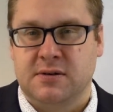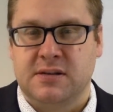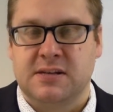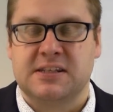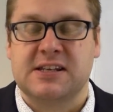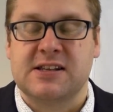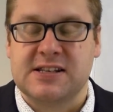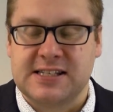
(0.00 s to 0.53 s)

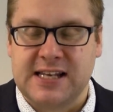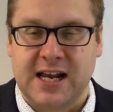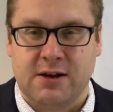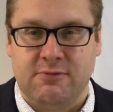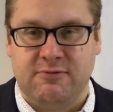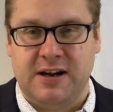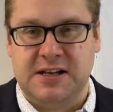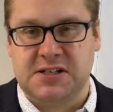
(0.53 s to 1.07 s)
So the
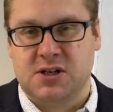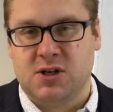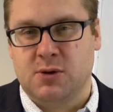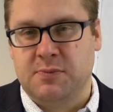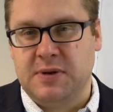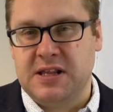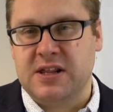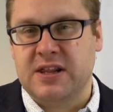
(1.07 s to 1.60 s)
second reason could
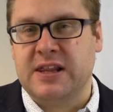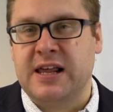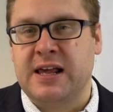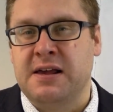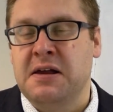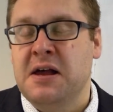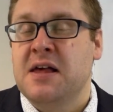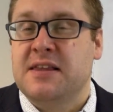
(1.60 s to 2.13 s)
be
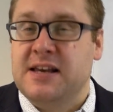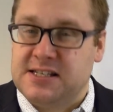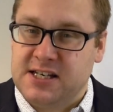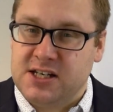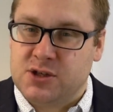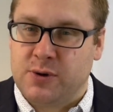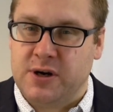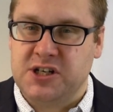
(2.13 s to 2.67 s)
that their
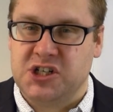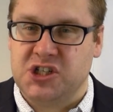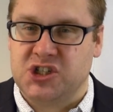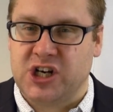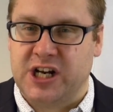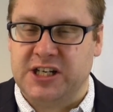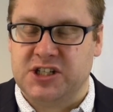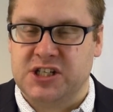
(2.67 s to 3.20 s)
situation
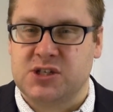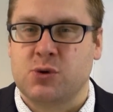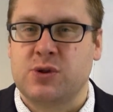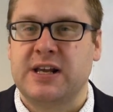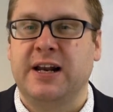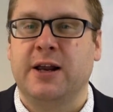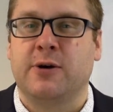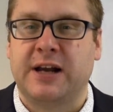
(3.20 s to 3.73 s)
changes or their
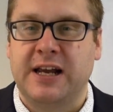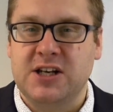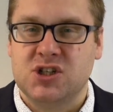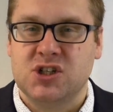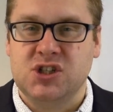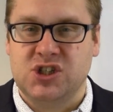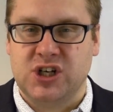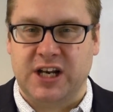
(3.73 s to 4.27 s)

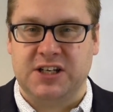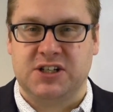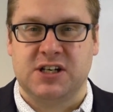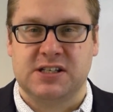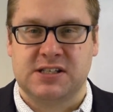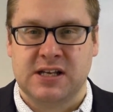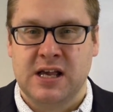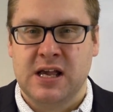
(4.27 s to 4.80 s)
location
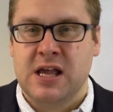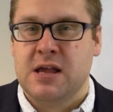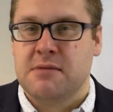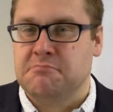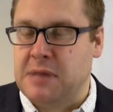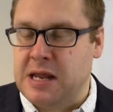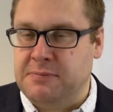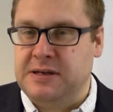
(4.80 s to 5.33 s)
changes.
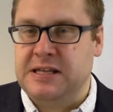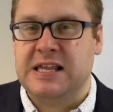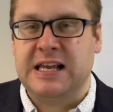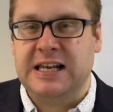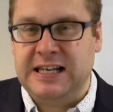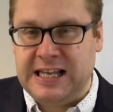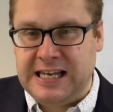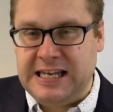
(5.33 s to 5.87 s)
Maybe they
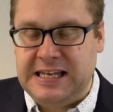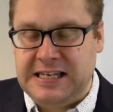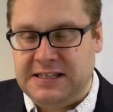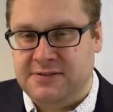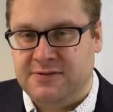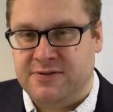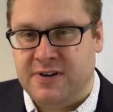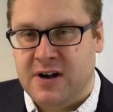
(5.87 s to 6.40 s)

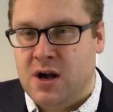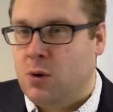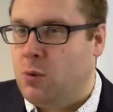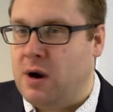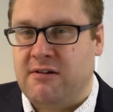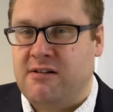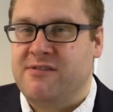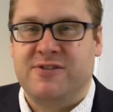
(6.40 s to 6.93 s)
leave
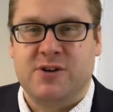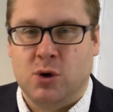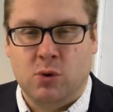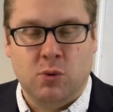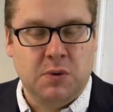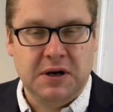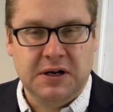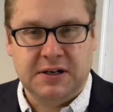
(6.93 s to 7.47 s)
wherever you're
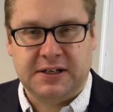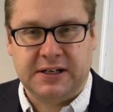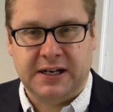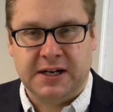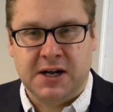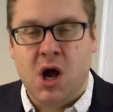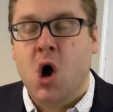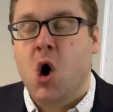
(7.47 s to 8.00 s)

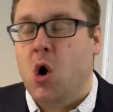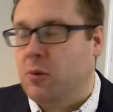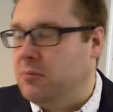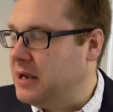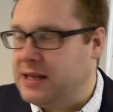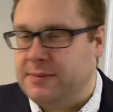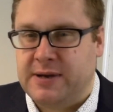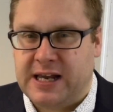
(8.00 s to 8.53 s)
working, or
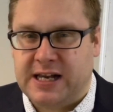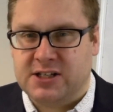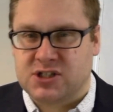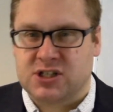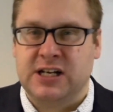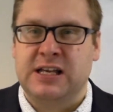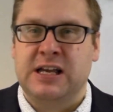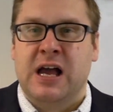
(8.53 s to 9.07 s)
maybe
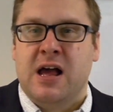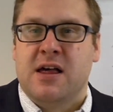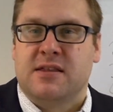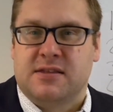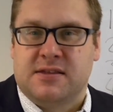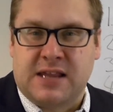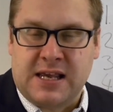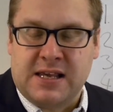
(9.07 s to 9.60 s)
actually
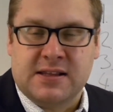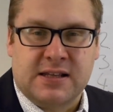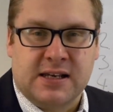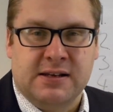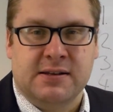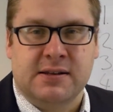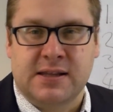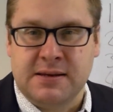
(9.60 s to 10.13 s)

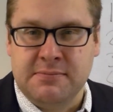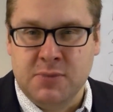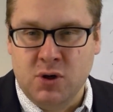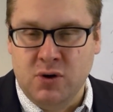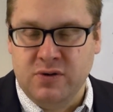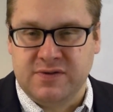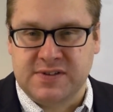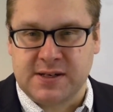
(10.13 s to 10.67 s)
they
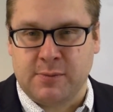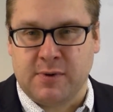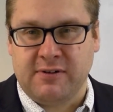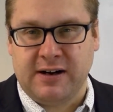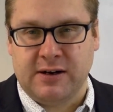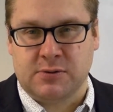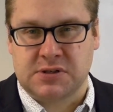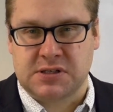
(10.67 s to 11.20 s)
move
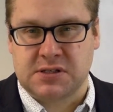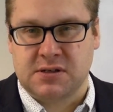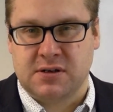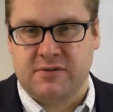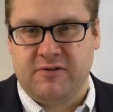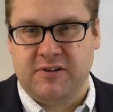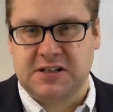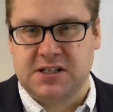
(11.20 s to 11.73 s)
somewhere else,
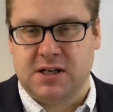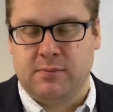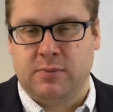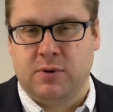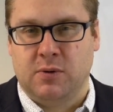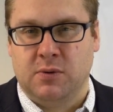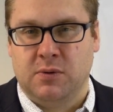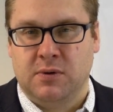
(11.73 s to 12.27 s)
for
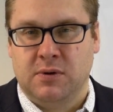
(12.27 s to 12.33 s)
example.